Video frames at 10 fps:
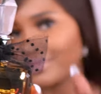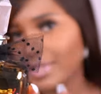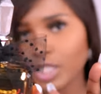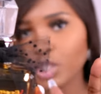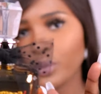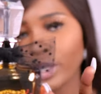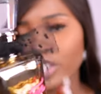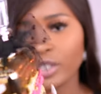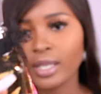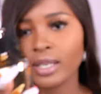
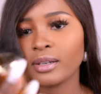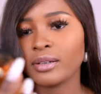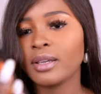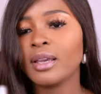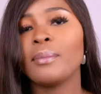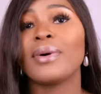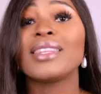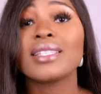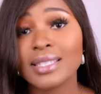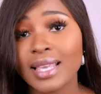situation here,
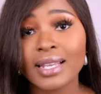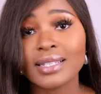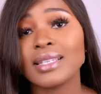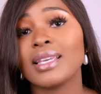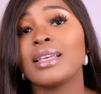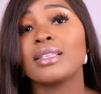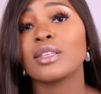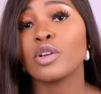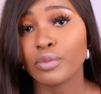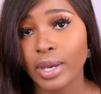but the scent
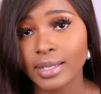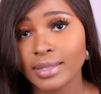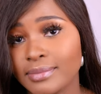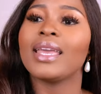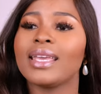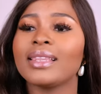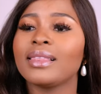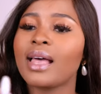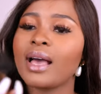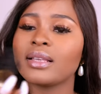is great. It
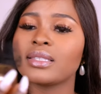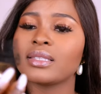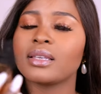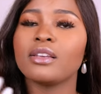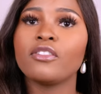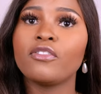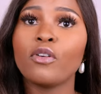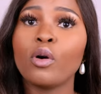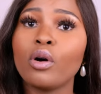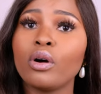lasts
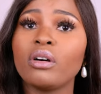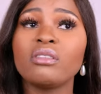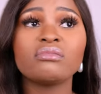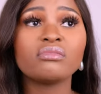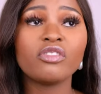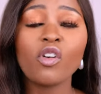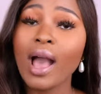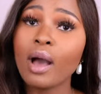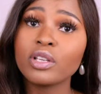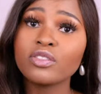four, four
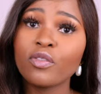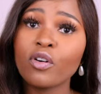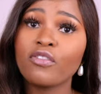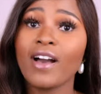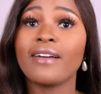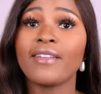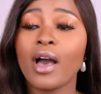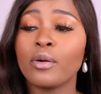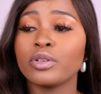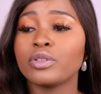hours, four, five
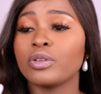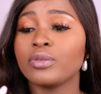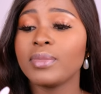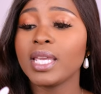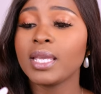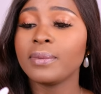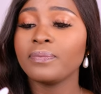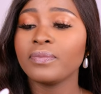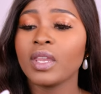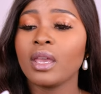hours on
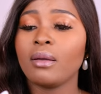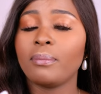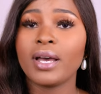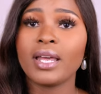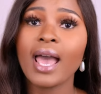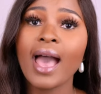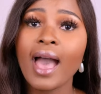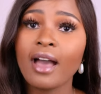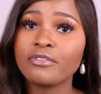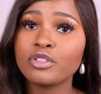me, but I
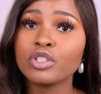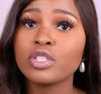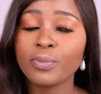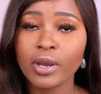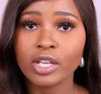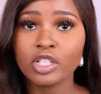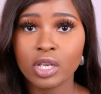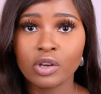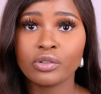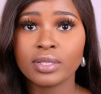have to spray it
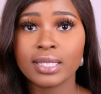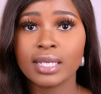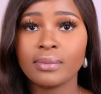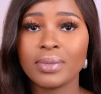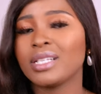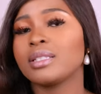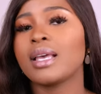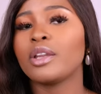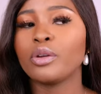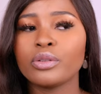generously because
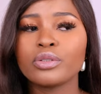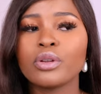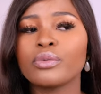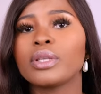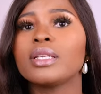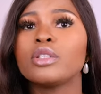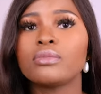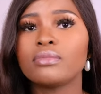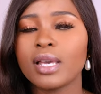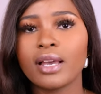I it's not really
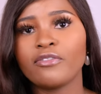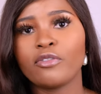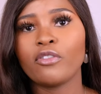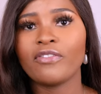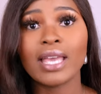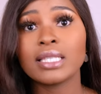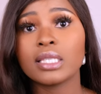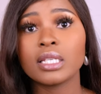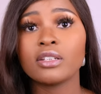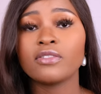
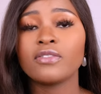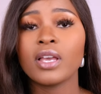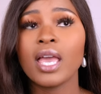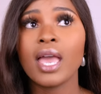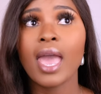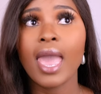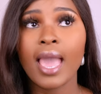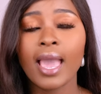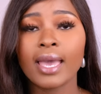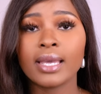offensive
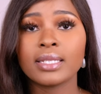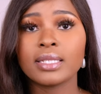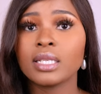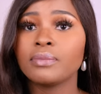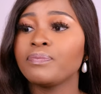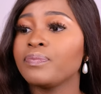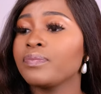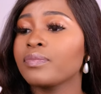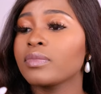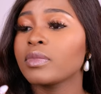and
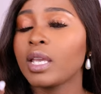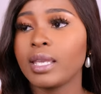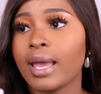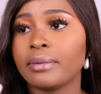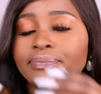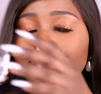yeah.